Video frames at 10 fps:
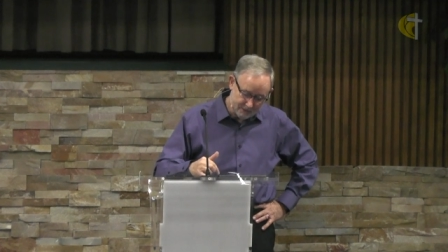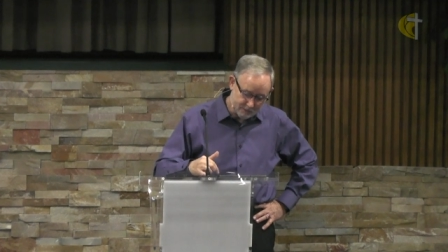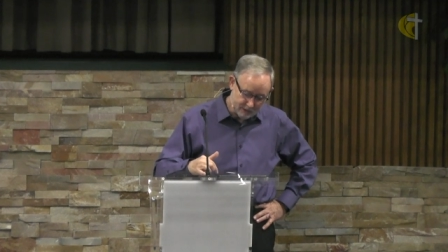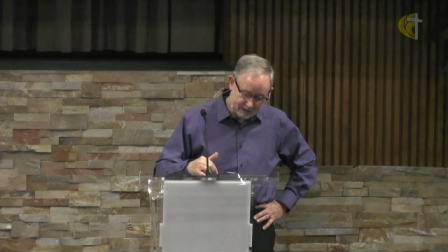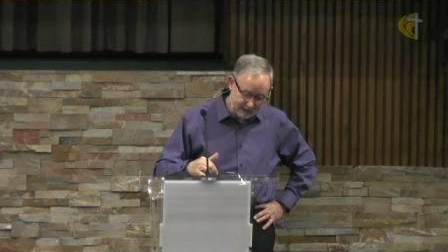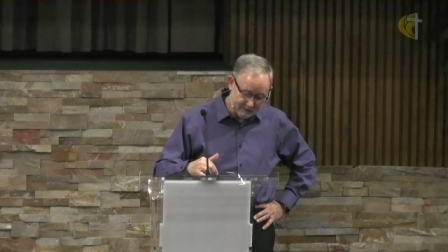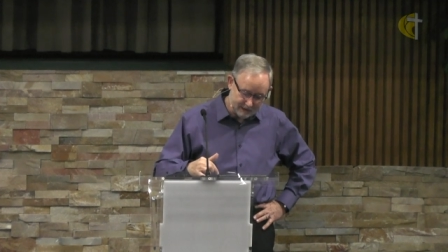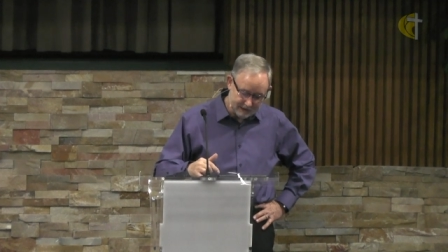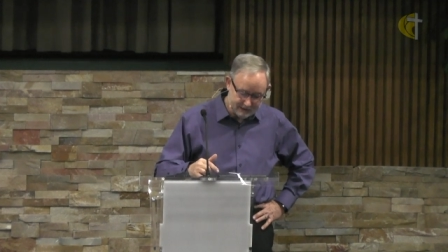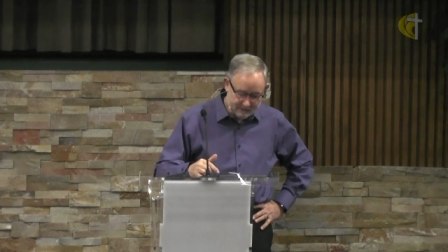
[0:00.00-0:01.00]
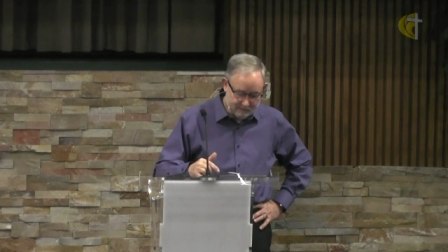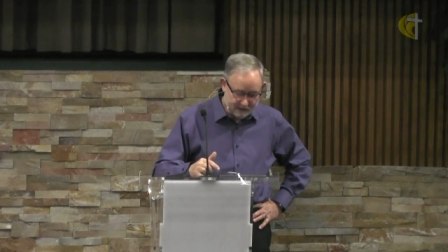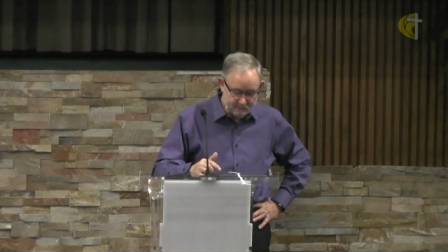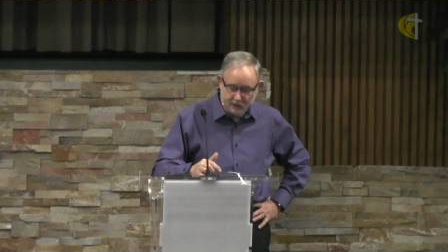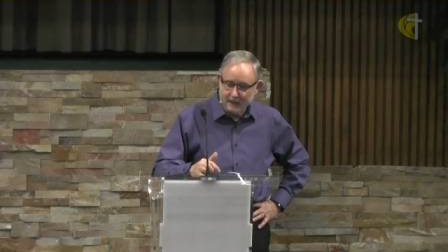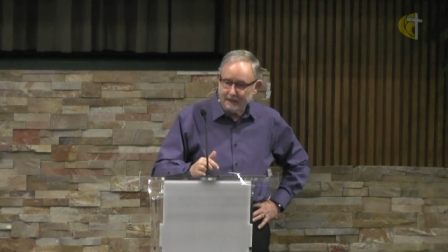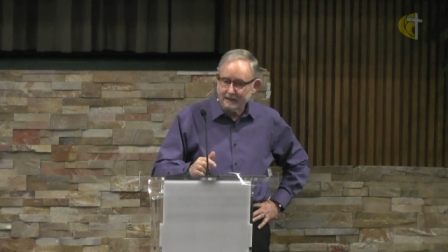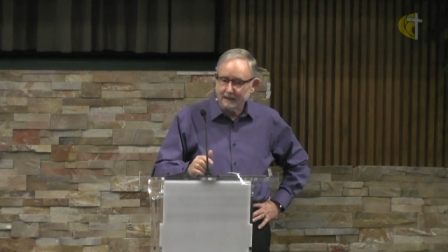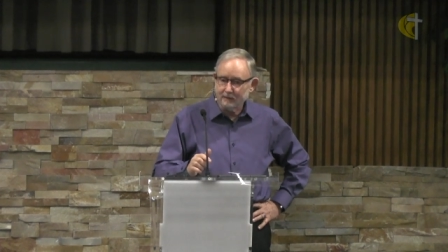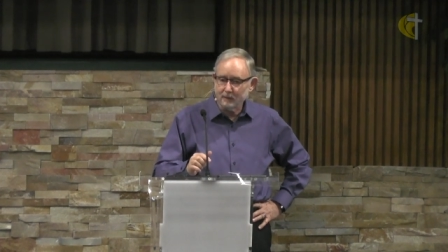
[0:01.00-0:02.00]
we're able to get the big break
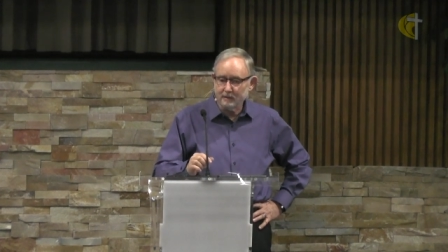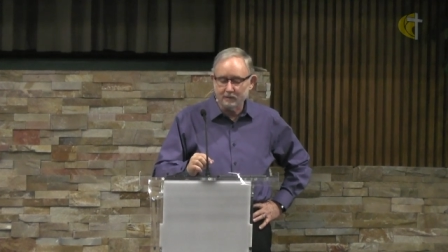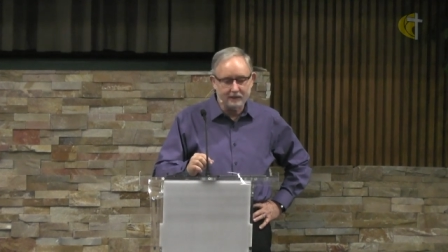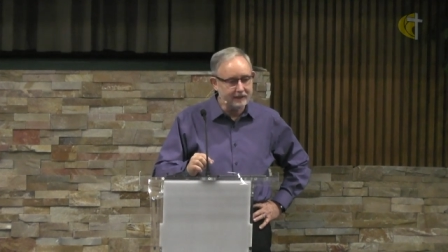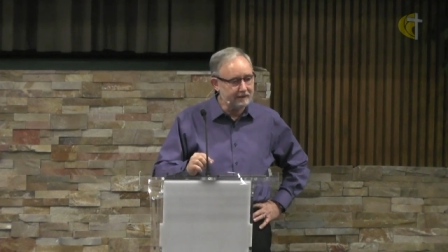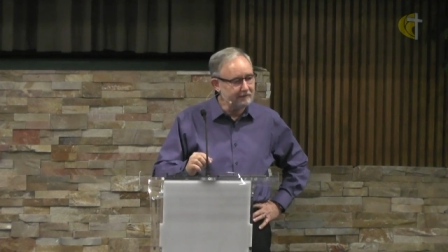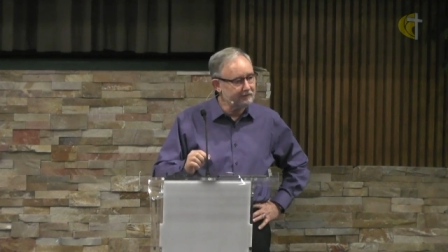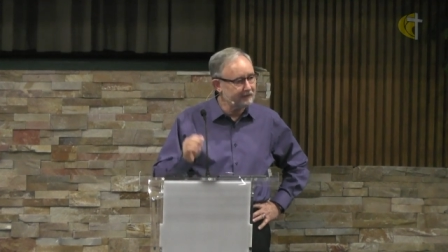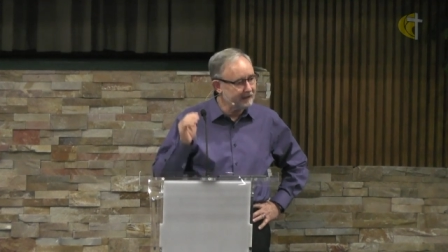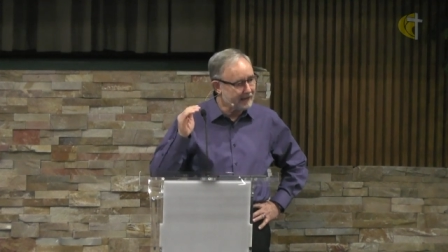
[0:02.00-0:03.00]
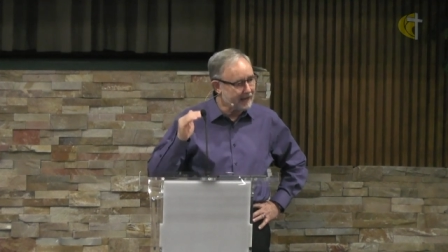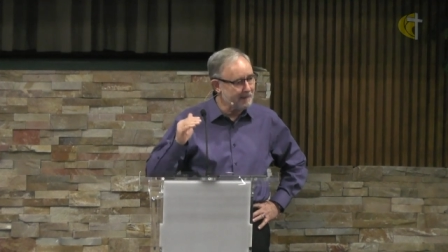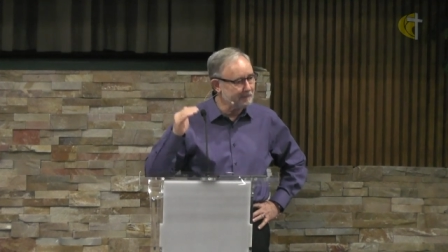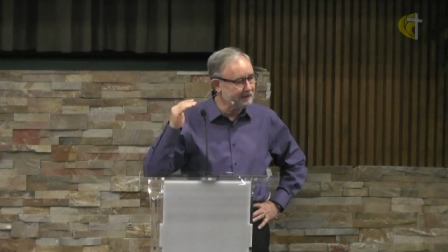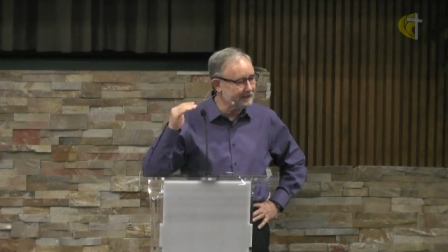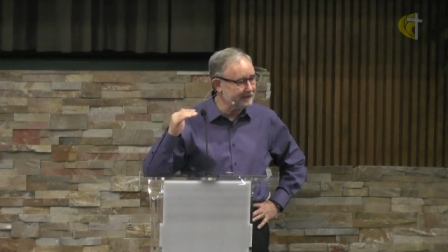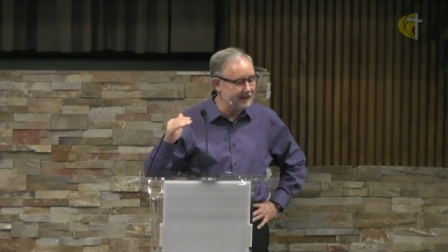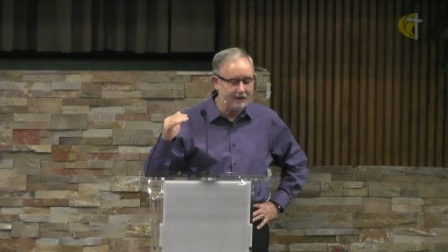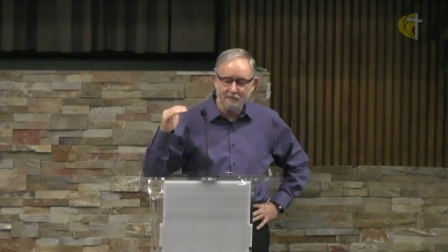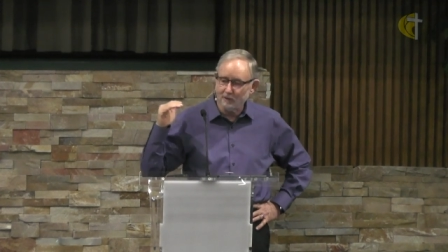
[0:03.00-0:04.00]
and we will live happily
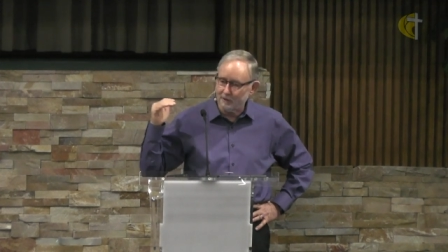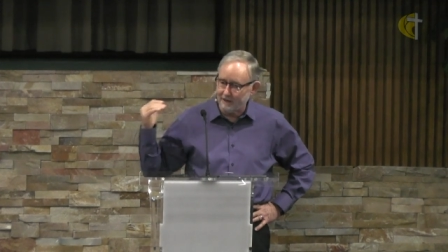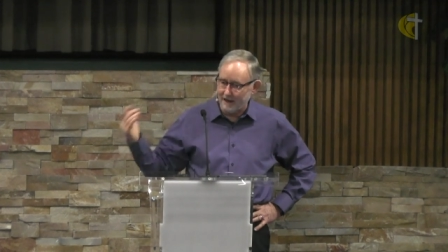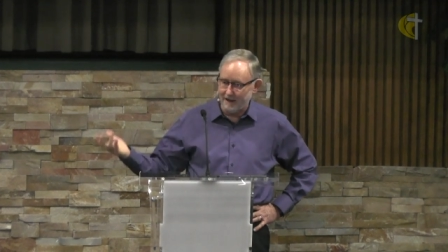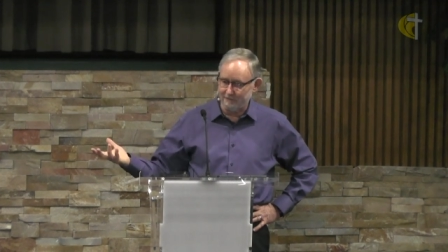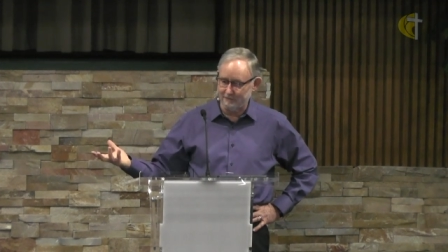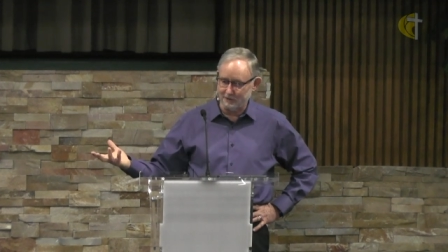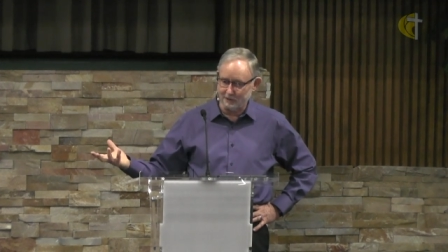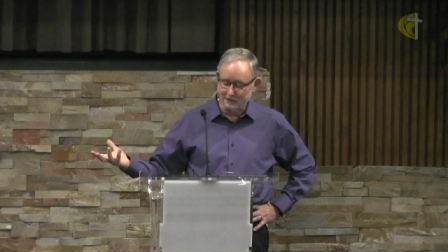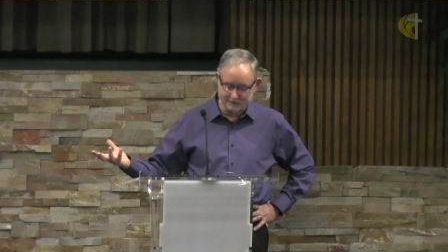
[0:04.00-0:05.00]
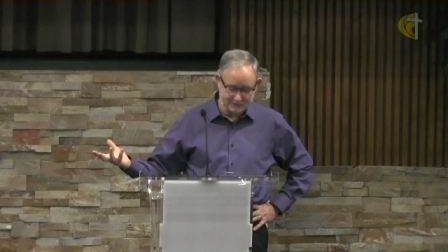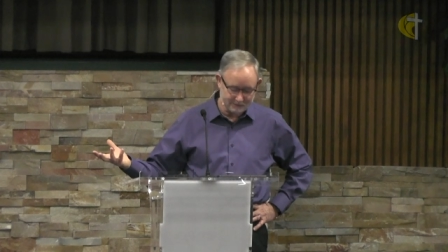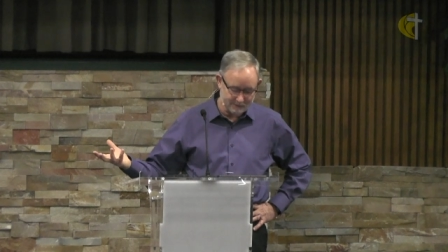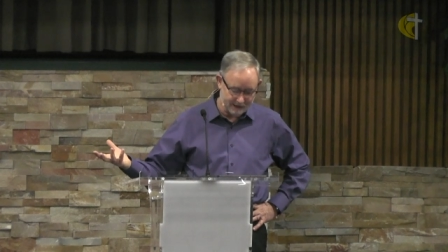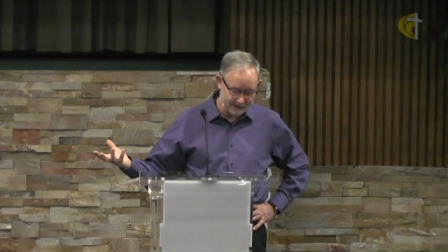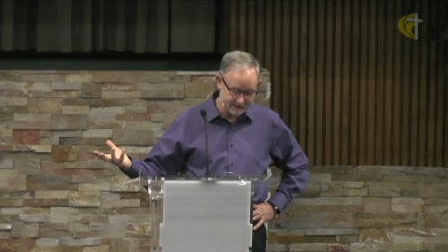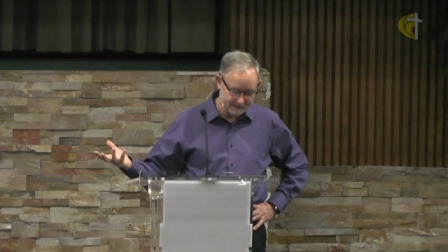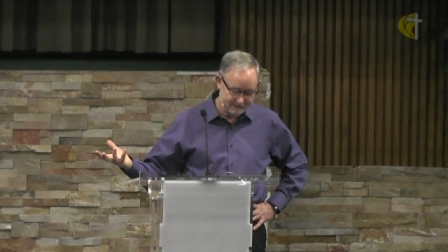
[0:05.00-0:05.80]
ever after, right?